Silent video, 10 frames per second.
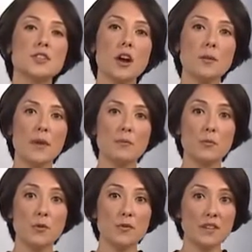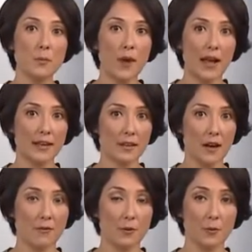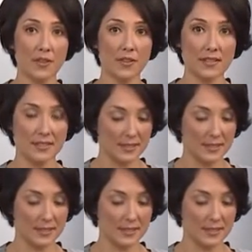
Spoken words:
Start by removing the bracket cover within the